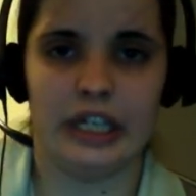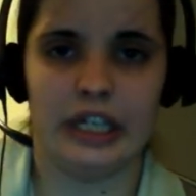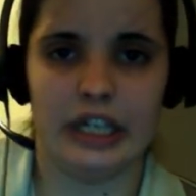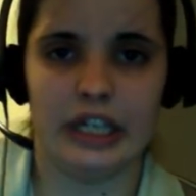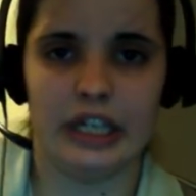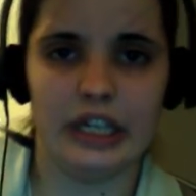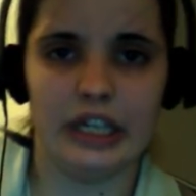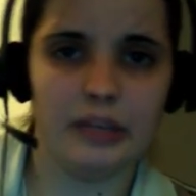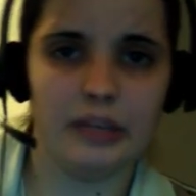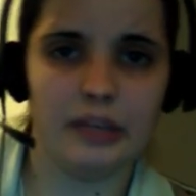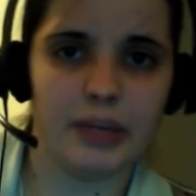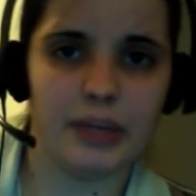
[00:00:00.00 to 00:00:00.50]

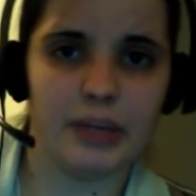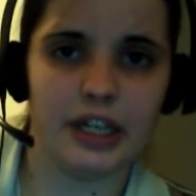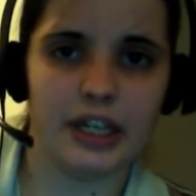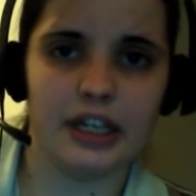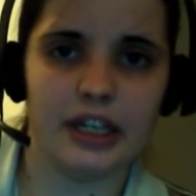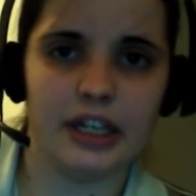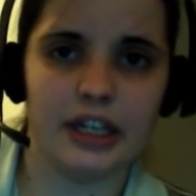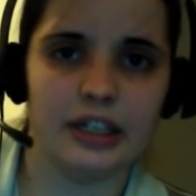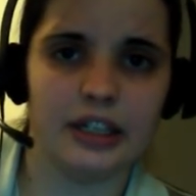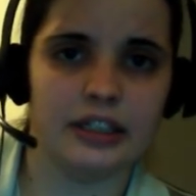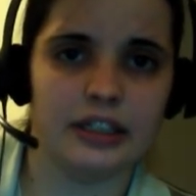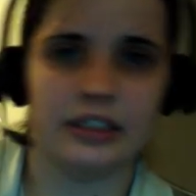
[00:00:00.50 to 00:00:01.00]
Anybody?
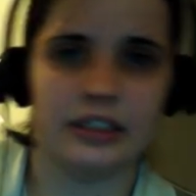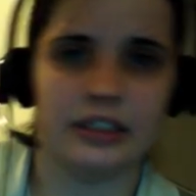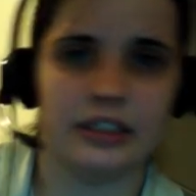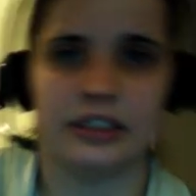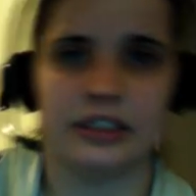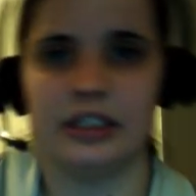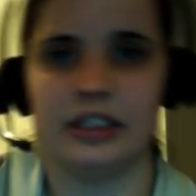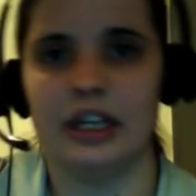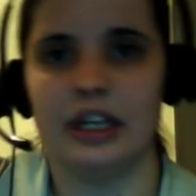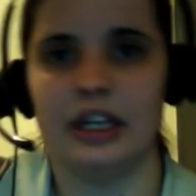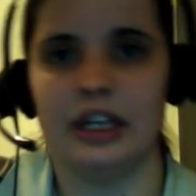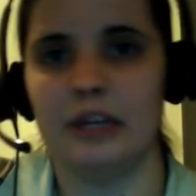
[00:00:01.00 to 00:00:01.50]

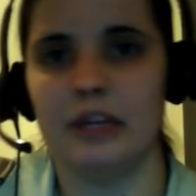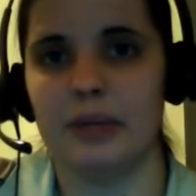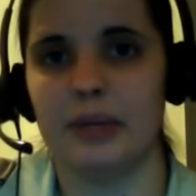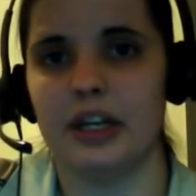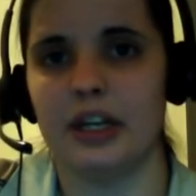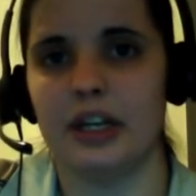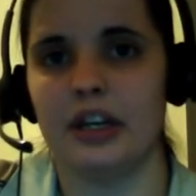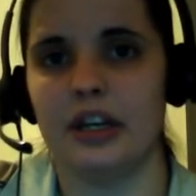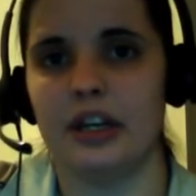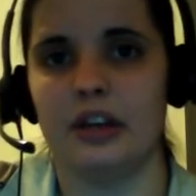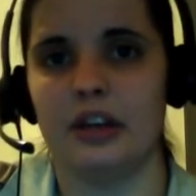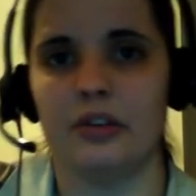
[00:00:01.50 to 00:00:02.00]

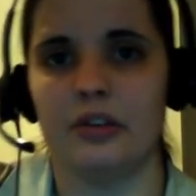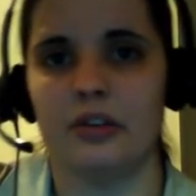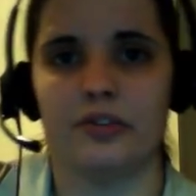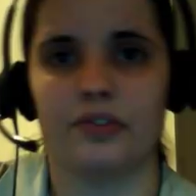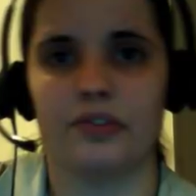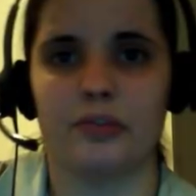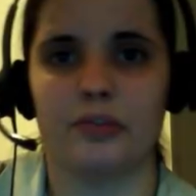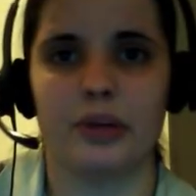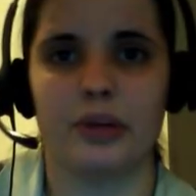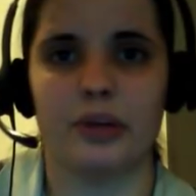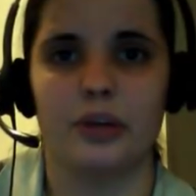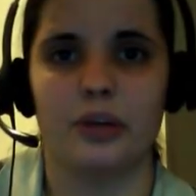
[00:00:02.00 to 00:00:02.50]
Anybody
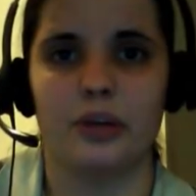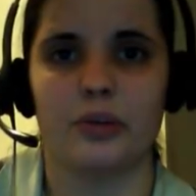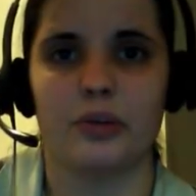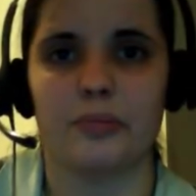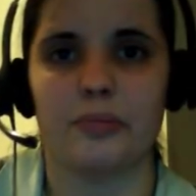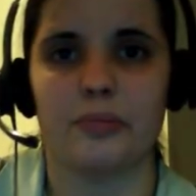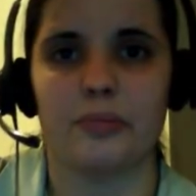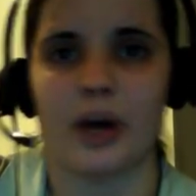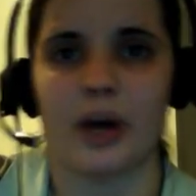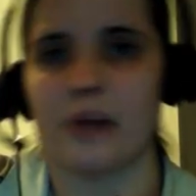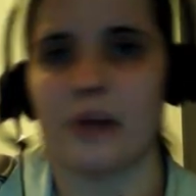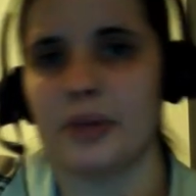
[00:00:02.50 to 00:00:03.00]
familiar with
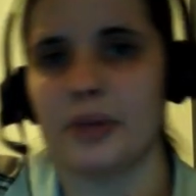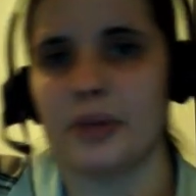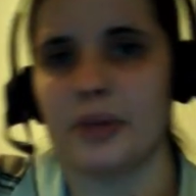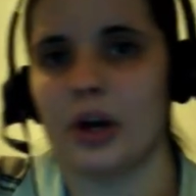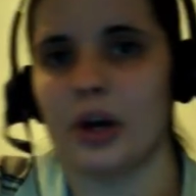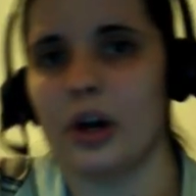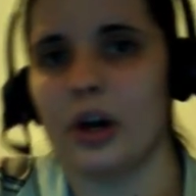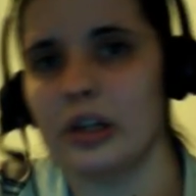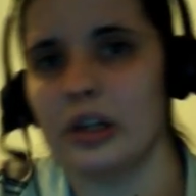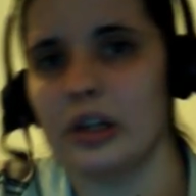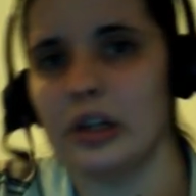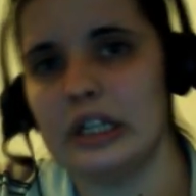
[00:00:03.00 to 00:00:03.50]
Pop and
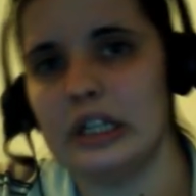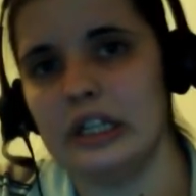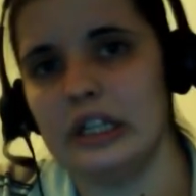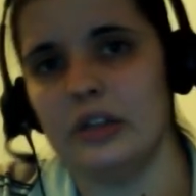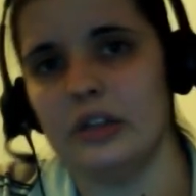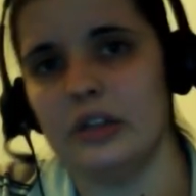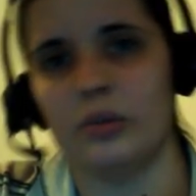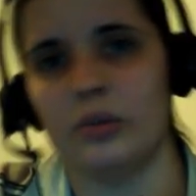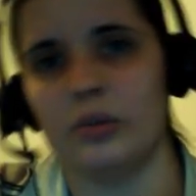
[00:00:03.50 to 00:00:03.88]
Ollie